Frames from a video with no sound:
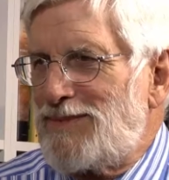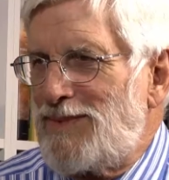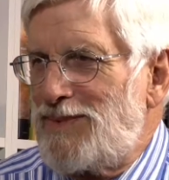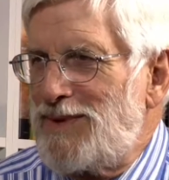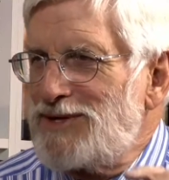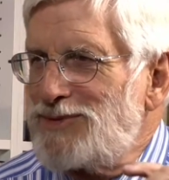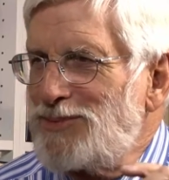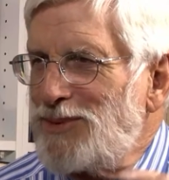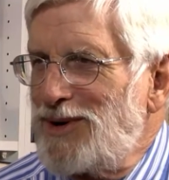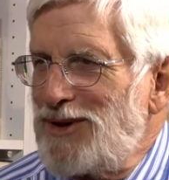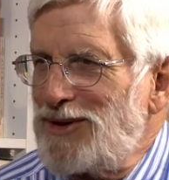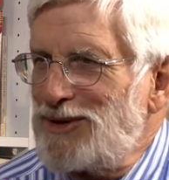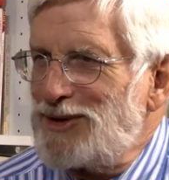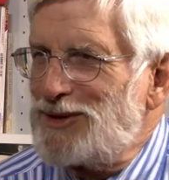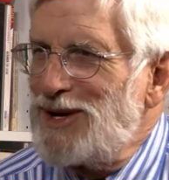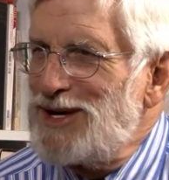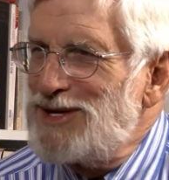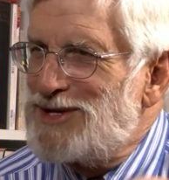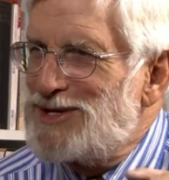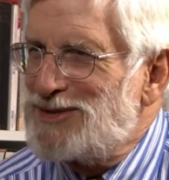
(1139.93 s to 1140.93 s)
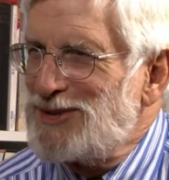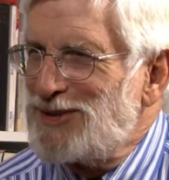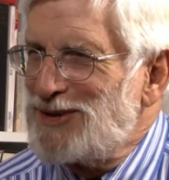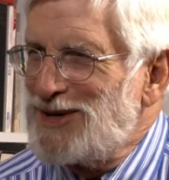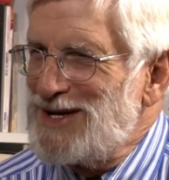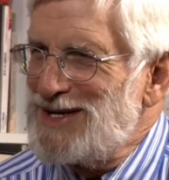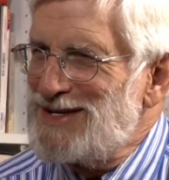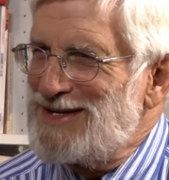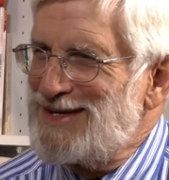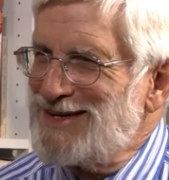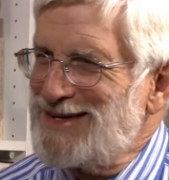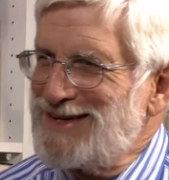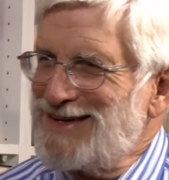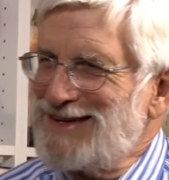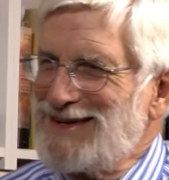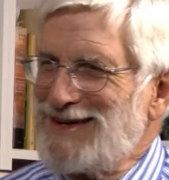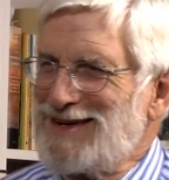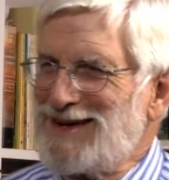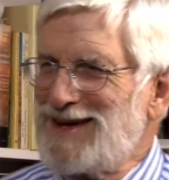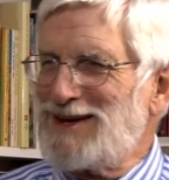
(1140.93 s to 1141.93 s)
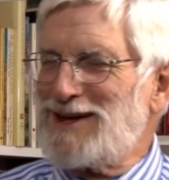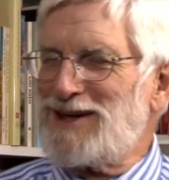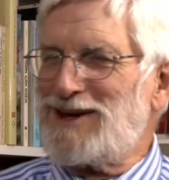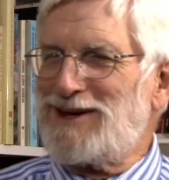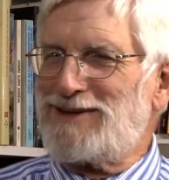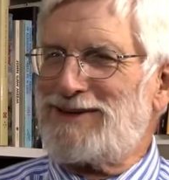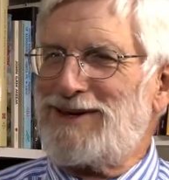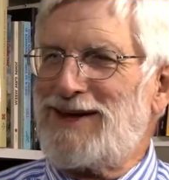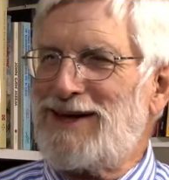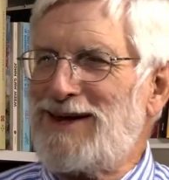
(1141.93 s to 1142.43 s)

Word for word: that's one of the great stories, and it